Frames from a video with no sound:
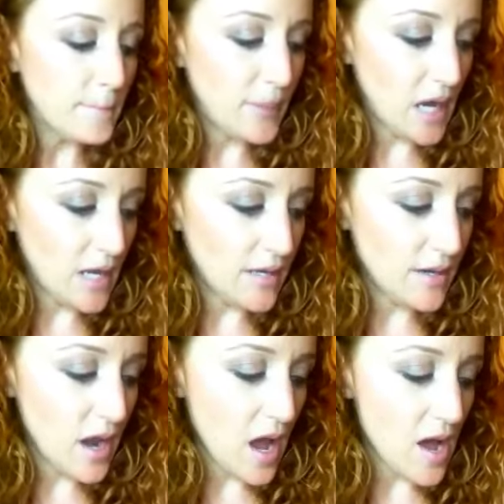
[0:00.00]
But
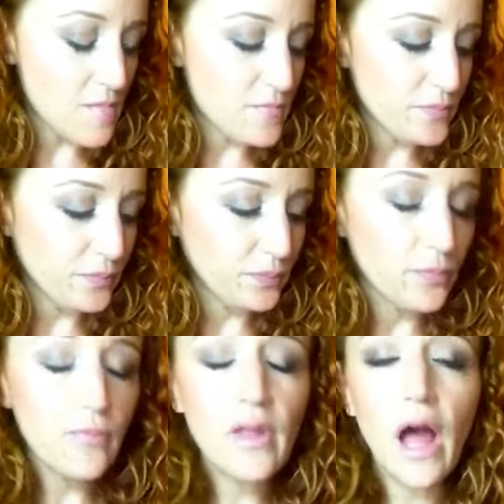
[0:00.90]

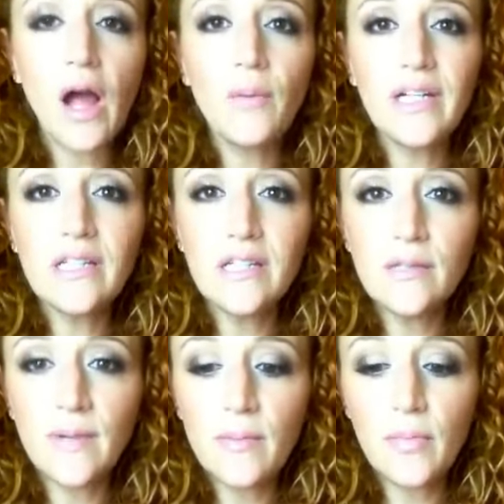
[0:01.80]
I went to
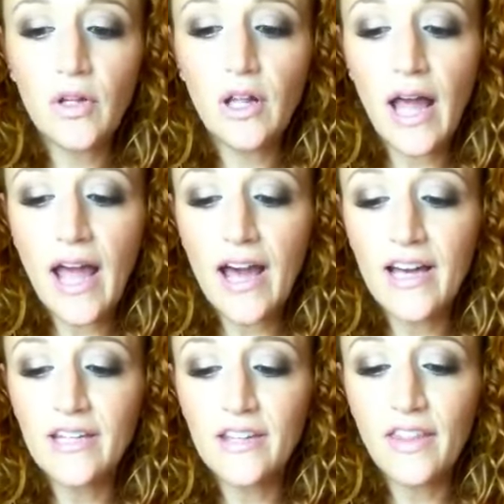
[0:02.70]
these people,
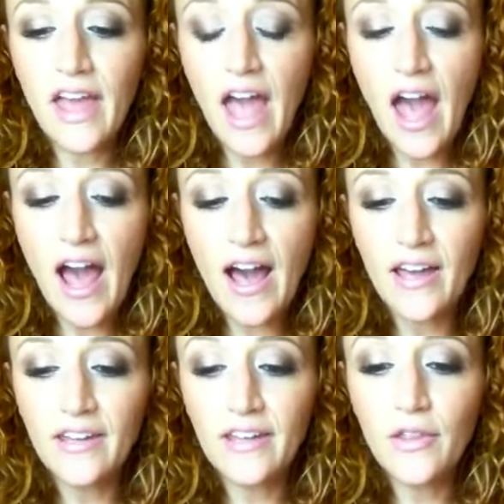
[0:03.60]
and they
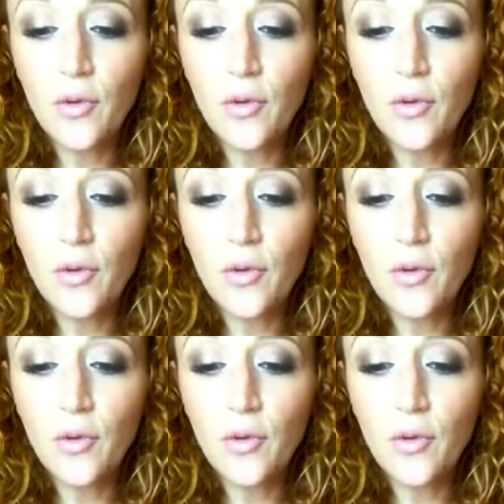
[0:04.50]
had in